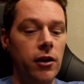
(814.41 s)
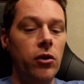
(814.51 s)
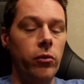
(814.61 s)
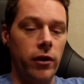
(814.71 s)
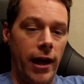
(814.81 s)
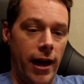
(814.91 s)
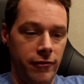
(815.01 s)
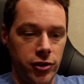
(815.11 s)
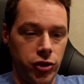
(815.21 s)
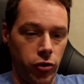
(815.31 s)
will
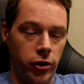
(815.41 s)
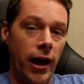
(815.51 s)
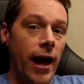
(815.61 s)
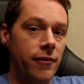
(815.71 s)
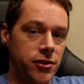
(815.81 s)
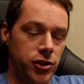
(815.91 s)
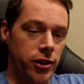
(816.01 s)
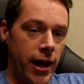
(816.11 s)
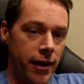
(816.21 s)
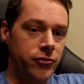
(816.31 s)
have a shorter
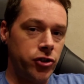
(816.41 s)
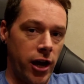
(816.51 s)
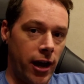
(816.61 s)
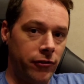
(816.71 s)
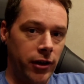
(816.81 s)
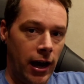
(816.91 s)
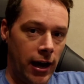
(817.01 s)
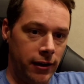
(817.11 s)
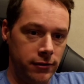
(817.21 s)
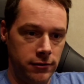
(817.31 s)
half shaft
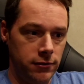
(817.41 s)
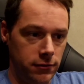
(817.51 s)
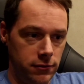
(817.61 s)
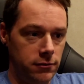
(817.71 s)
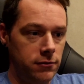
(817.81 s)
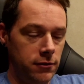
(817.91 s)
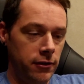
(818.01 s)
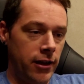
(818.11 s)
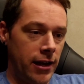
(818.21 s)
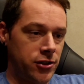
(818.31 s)
on
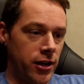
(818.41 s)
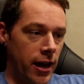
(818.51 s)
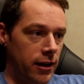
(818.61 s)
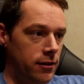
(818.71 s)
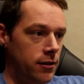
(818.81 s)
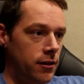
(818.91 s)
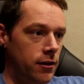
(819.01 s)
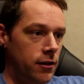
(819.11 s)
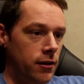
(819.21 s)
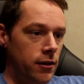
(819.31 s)
that side.
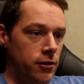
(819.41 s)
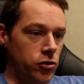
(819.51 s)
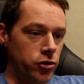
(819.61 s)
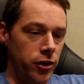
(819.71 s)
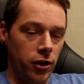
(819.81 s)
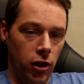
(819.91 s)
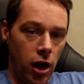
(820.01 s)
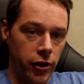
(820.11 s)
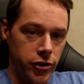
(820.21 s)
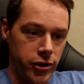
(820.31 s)
Usually the
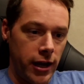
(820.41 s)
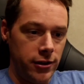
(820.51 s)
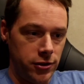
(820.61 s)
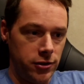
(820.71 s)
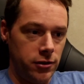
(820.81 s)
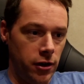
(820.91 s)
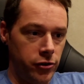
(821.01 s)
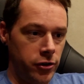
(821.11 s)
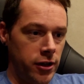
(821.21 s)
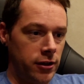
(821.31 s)
longer side is
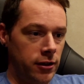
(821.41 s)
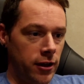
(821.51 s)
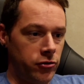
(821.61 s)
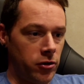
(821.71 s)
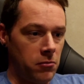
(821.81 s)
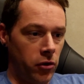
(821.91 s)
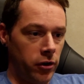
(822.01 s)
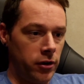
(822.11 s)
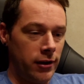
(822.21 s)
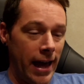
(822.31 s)
underneath the electric
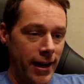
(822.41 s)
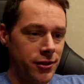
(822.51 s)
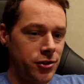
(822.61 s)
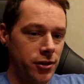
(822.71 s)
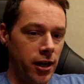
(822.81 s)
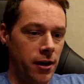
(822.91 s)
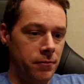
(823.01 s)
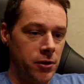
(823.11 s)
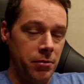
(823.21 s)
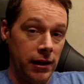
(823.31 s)
motor. Gas,
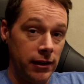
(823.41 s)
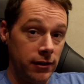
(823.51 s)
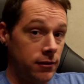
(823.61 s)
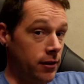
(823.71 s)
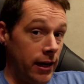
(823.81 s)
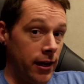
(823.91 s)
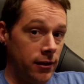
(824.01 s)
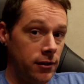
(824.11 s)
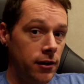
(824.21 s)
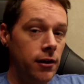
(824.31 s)
depending,
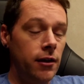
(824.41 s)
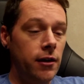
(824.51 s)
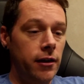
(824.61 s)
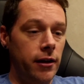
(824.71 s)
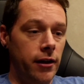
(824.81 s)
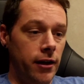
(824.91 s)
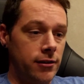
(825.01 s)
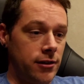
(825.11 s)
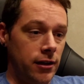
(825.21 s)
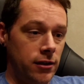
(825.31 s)
again,
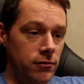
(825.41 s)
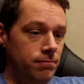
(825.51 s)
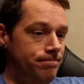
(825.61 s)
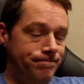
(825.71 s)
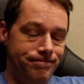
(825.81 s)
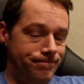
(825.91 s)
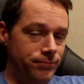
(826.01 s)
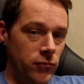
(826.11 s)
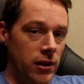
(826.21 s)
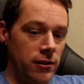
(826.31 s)

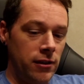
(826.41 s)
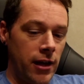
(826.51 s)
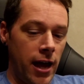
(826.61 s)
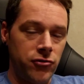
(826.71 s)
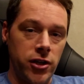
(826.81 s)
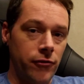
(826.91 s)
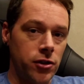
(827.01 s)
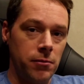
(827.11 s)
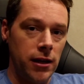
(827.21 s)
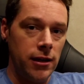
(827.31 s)
the half shafts
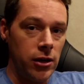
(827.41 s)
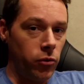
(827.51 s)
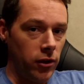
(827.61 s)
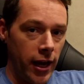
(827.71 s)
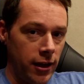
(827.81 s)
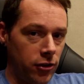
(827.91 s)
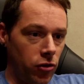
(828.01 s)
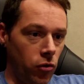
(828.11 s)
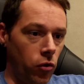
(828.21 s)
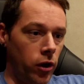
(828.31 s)
could be equal
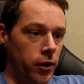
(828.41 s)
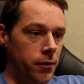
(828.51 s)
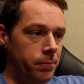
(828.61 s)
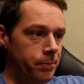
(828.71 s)
length, or